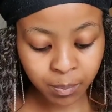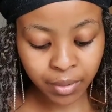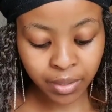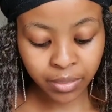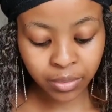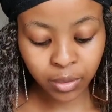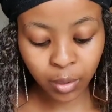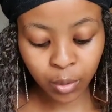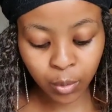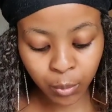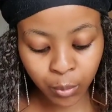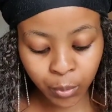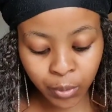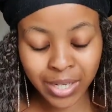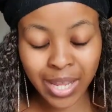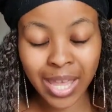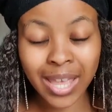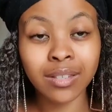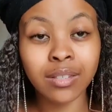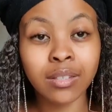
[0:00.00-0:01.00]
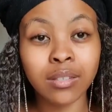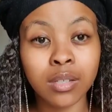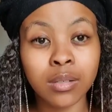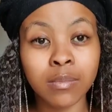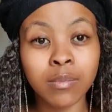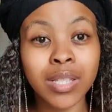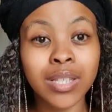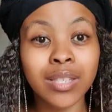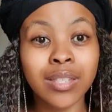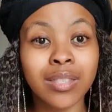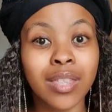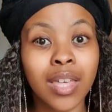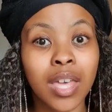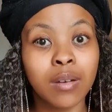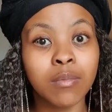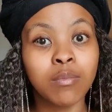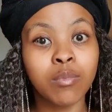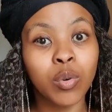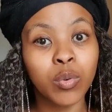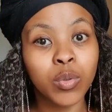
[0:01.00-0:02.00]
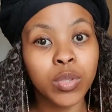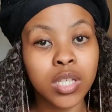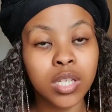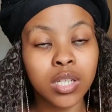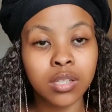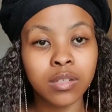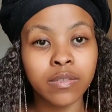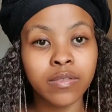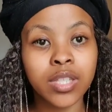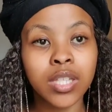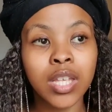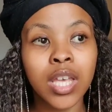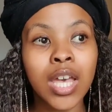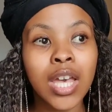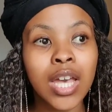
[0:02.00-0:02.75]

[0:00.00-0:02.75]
but the lord examines their motives